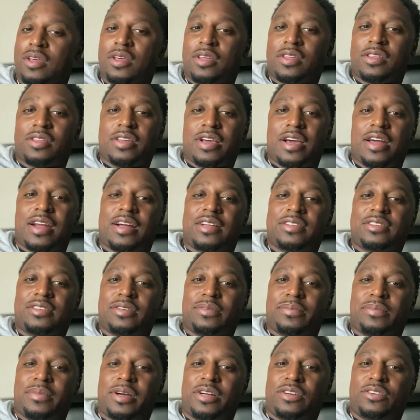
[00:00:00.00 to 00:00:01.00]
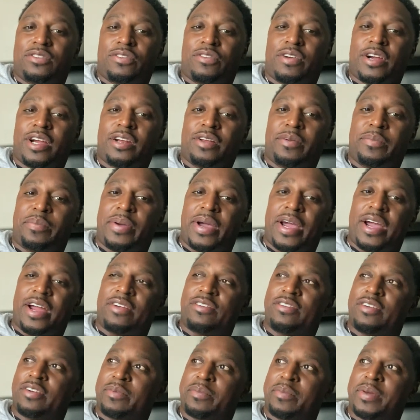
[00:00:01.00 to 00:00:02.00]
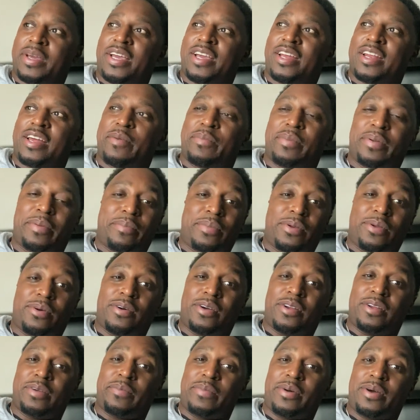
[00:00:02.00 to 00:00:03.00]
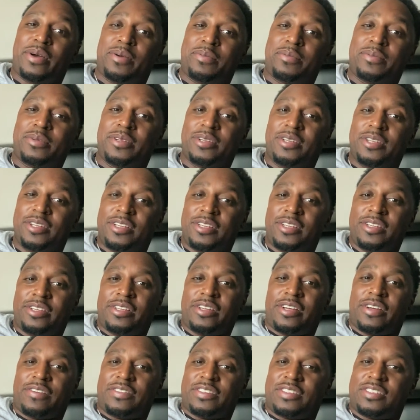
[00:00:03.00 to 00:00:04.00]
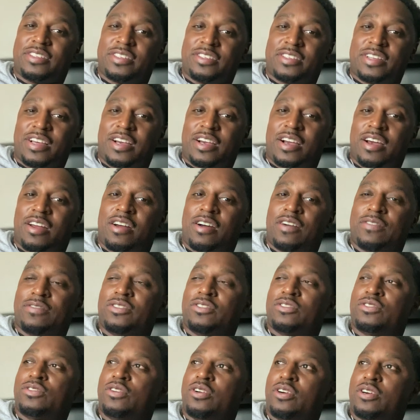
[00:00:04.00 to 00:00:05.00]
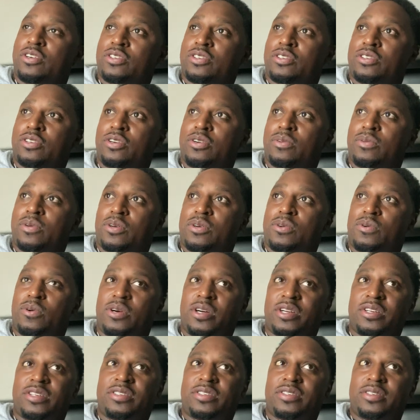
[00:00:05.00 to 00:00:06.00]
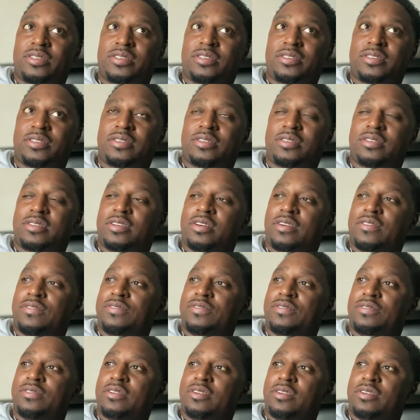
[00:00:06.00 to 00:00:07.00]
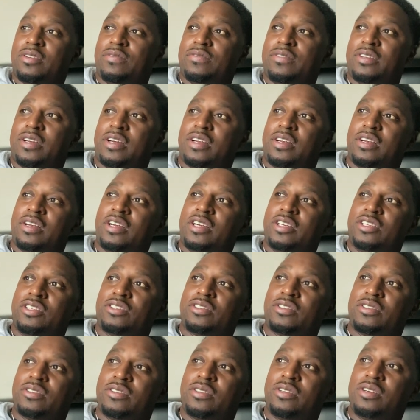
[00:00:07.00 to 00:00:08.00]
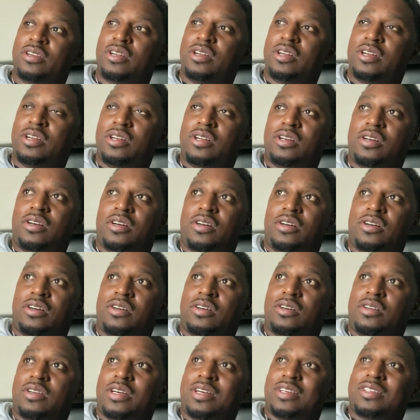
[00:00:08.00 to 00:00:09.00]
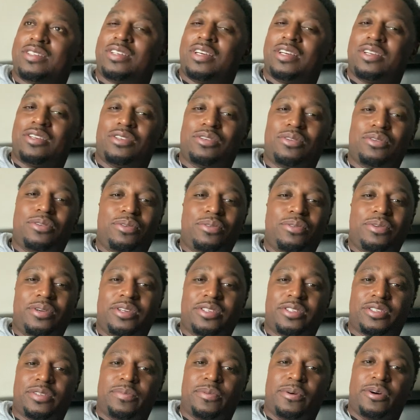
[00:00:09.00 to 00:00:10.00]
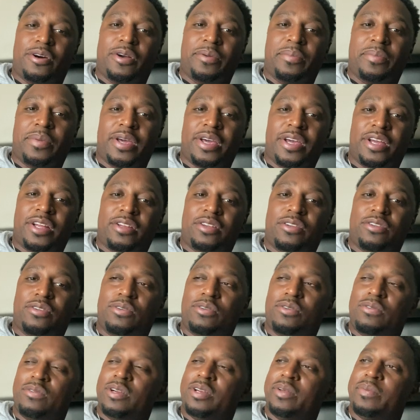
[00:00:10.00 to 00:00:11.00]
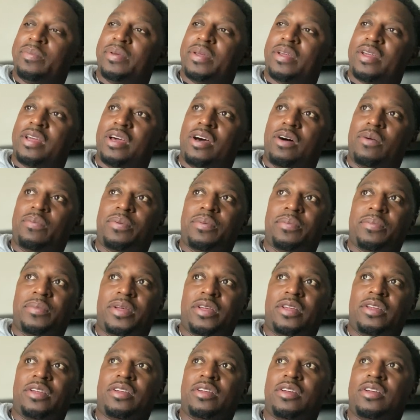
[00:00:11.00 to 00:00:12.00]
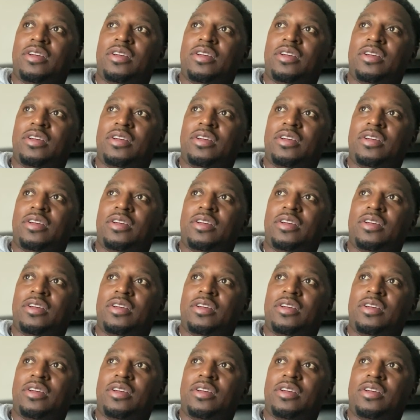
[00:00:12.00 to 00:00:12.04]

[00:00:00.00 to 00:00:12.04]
Shout out to my trainer Patrick, man. I've been blowing him up ever since I got off the truck, with questions and stuff of that nature. Like I say, dude really smart, man. Dude really been helping me.